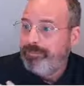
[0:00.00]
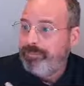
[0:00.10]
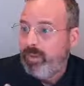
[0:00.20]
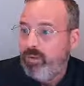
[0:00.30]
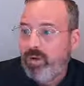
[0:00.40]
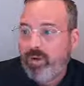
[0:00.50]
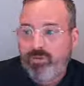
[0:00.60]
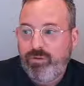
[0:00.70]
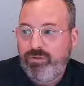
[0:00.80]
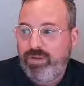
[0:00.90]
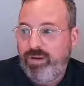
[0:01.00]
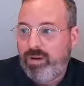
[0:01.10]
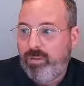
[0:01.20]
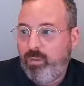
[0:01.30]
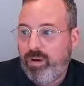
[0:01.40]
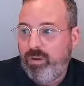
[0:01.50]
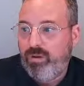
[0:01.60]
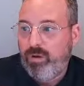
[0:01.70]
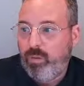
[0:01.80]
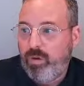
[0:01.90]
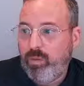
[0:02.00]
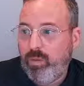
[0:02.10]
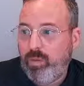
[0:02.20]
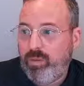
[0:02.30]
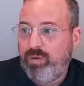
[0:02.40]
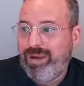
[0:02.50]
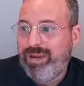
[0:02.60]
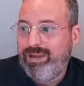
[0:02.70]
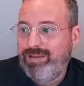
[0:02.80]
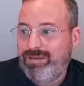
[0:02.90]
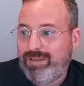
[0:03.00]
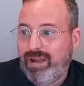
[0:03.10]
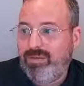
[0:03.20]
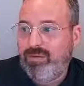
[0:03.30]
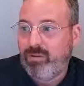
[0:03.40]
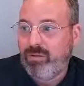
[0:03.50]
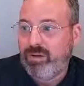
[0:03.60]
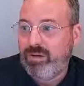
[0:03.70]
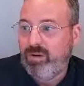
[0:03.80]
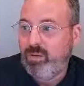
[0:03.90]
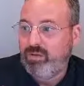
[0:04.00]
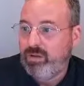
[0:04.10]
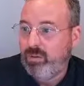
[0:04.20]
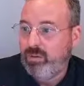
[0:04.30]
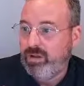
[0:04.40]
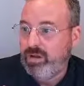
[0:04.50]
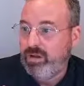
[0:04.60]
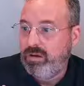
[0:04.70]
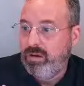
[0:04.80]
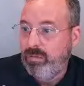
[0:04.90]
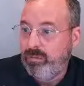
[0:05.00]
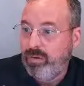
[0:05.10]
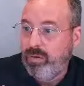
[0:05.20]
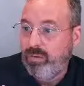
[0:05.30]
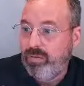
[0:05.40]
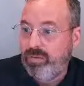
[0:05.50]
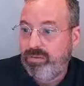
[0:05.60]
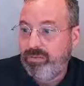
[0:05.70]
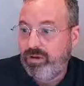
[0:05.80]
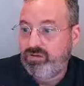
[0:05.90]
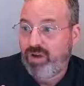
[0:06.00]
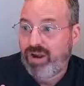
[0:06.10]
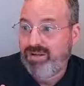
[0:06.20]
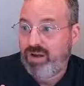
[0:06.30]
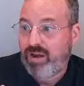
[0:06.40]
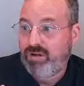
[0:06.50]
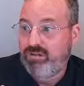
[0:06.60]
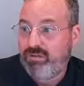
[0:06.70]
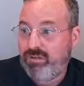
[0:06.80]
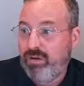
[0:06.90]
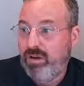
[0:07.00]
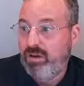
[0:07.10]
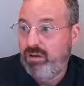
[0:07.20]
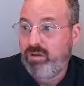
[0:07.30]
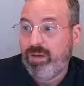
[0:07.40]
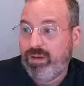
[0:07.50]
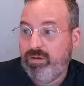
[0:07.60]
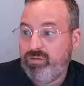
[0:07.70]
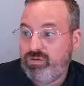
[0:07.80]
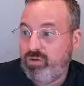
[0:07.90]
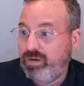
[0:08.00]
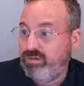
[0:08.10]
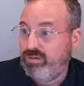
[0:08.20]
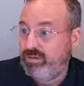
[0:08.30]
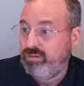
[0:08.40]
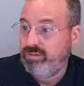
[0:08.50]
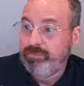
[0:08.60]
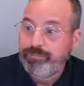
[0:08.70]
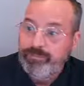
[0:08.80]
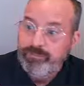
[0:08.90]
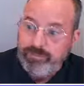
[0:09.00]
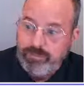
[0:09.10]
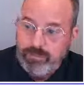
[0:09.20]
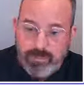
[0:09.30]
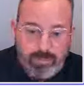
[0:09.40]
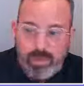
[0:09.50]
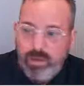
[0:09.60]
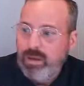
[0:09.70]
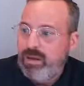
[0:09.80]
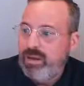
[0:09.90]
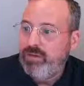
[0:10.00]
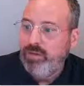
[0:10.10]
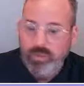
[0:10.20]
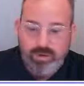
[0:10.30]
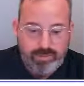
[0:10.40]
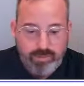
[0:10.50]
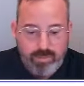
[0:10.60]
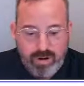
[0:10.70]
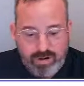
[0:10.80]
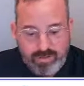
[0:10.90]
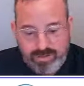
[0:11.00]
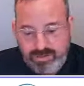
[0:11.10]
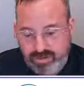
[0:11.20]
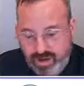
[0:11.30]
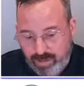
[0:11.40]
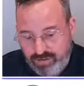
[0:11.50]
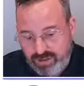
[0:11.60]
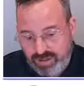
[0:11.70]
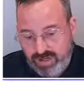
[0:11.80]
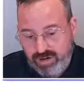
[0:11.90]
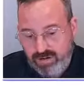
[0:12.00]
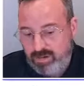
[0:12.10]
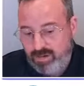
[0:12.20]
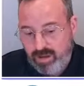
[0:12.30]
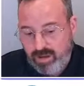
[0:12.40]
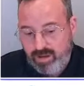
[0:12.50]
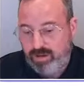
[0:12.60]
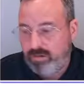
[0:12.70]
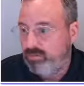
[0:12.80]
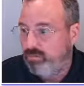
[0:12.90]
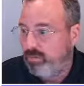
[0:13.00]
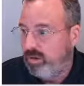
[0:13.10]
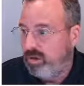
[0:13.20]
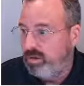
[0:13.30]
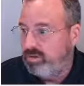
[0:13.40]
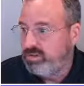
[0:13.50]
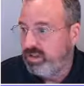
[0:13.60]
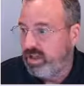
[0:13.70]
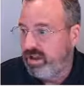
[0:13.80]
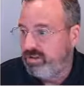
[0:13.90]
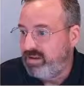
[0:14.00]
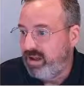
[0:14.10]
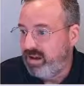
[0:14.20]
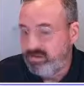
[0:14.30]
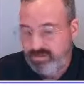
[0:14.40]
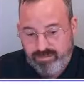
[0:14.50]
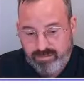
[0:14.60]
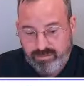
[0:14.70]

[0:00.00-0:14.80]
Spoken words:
You can also set it up where, what do we want to bring in? Slides only, notes only, both, extract text. You can make those choices. If you were to mark this option here of slide text,